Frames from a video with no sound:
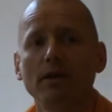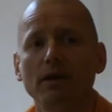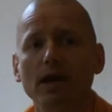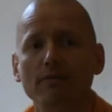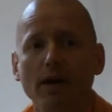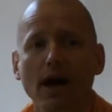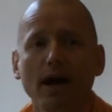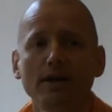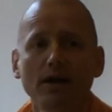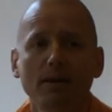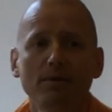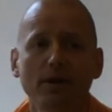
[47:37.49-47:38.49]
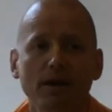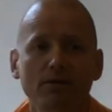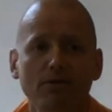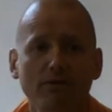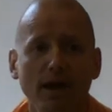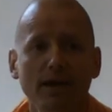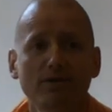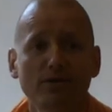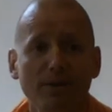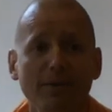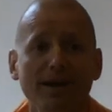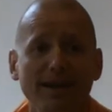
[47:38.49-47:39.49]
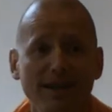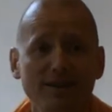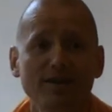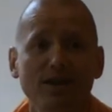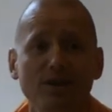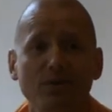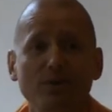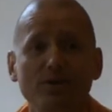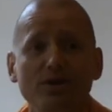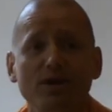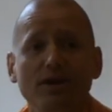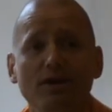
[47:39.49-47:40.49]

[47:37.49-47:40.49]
Naivaha Javadatum Vaitam Akintyana Dutya.